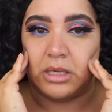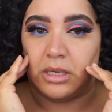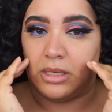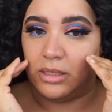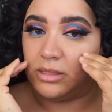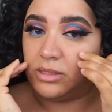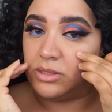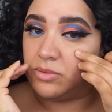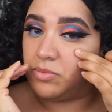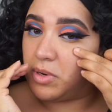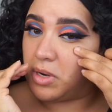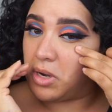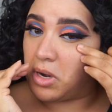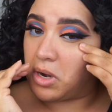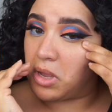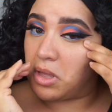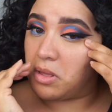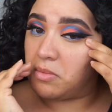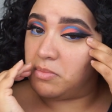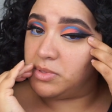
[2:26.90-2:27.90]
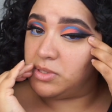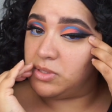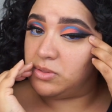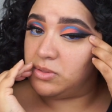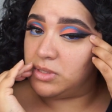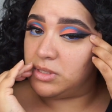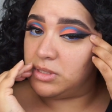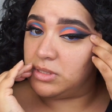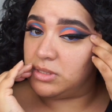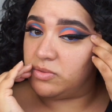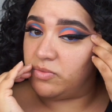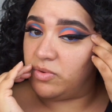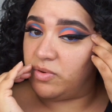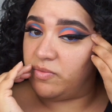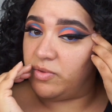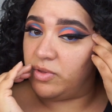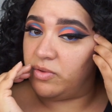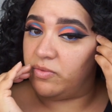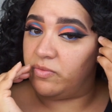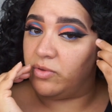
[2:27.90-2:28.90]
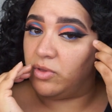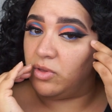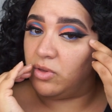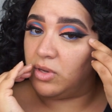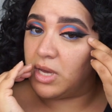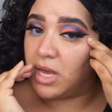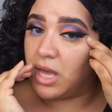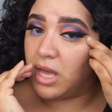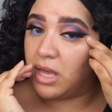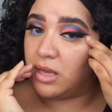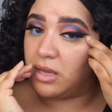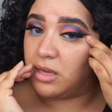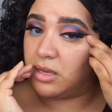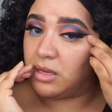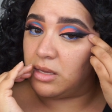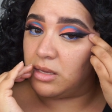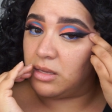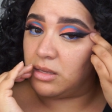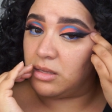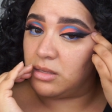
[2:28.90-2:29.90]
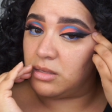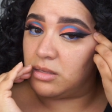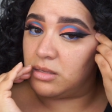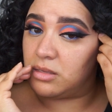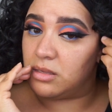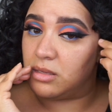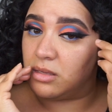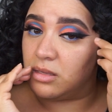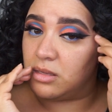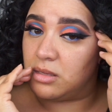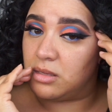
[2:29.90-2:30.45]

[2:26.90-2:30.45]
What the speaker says: I just wanted to come do this review for you guys.